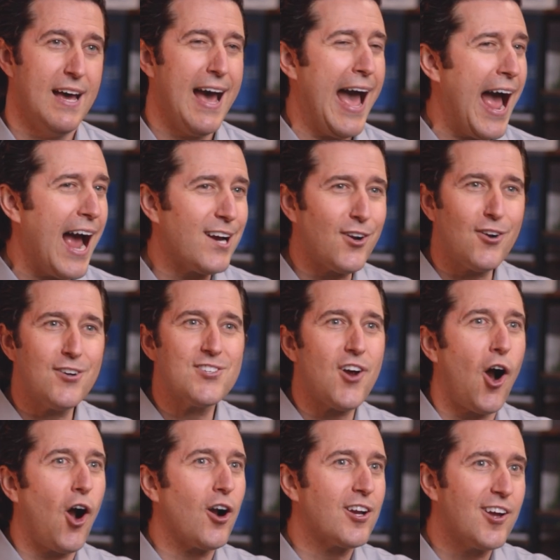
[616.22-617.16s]
Hackers
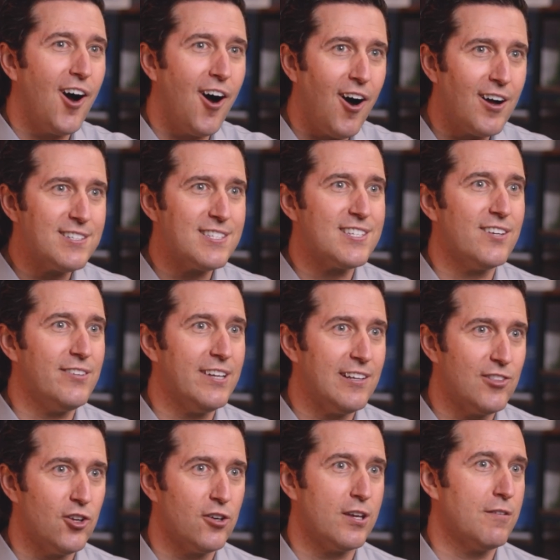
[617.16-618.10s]
are
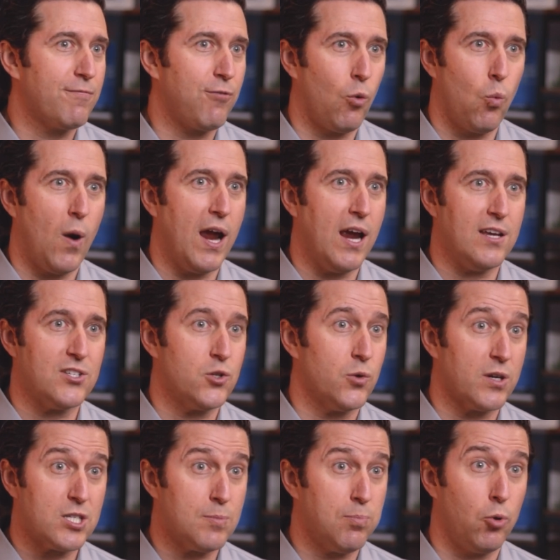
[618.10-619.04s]
constantly looking for ways
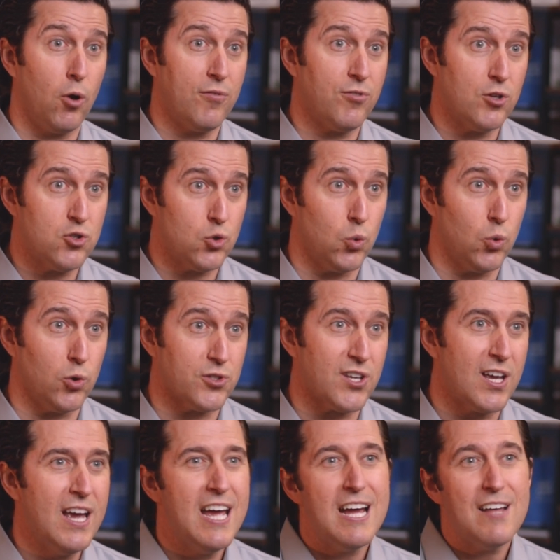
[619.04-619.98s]
to exploit the
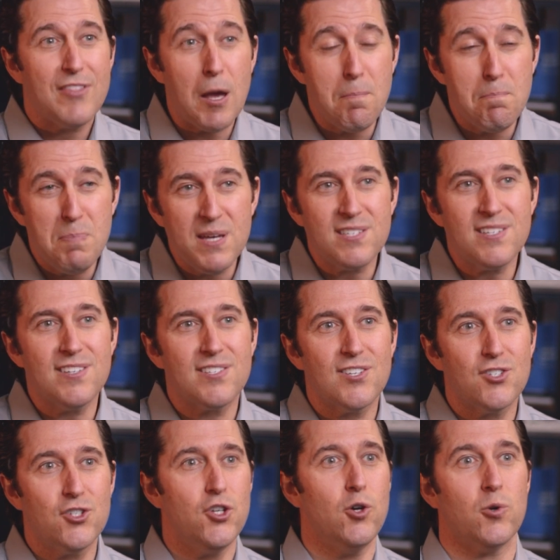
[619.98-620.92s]
tools that
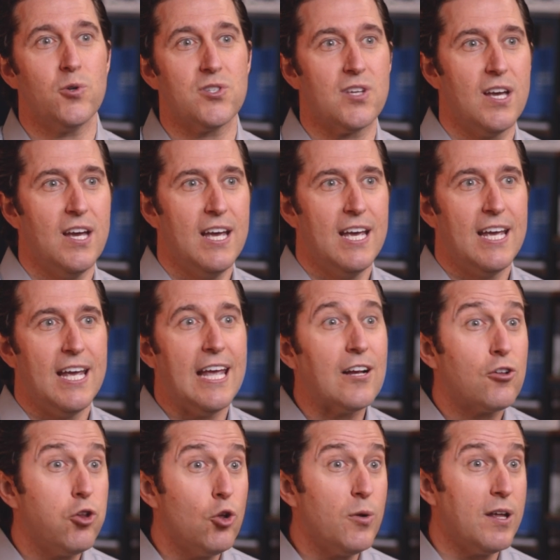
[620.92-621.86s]
businesses use,
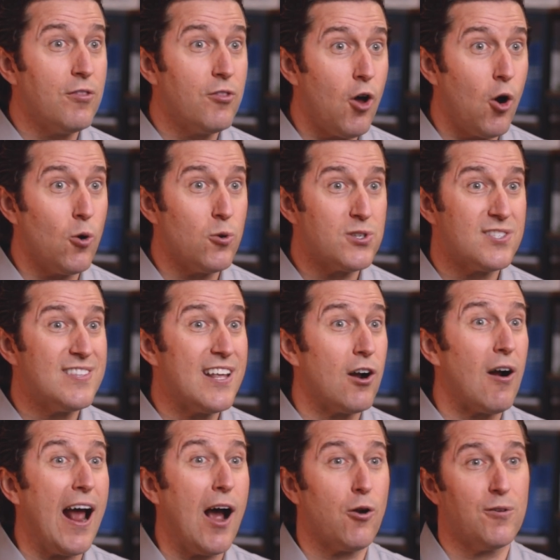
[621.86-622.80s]
including those
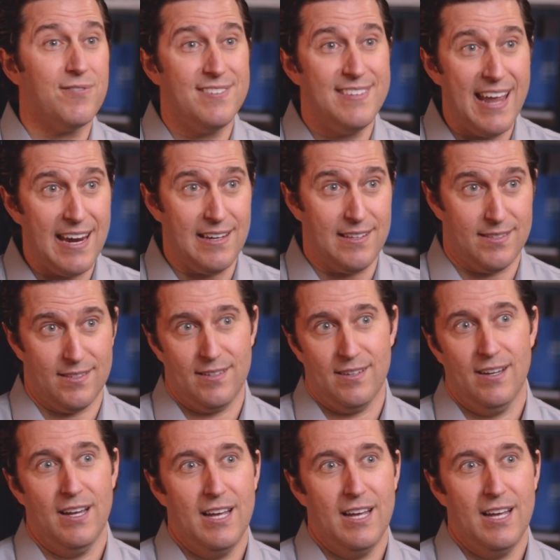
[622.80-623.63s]
that are out of date.